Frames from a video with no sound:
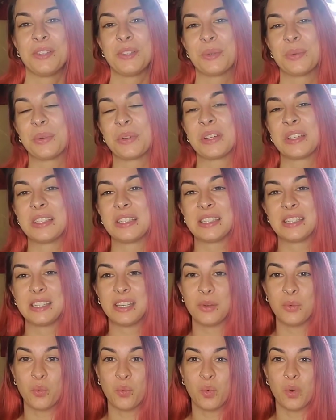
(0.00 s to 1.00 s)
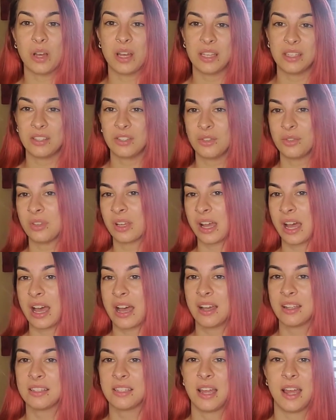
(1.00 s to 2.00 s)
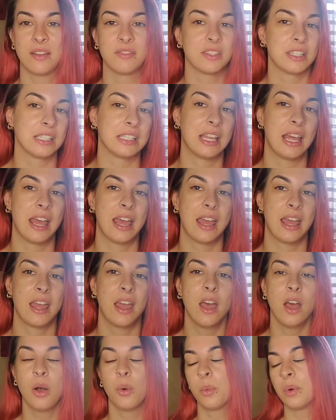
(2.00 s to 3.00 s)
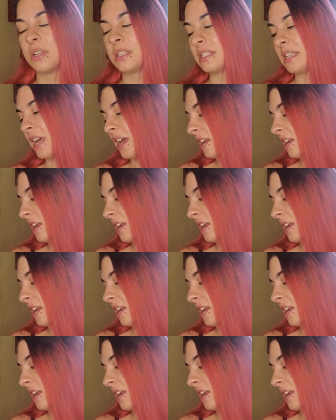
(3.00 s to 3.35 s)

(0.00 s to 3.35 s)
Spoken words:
So we're going to see what do the cards have to say, what is the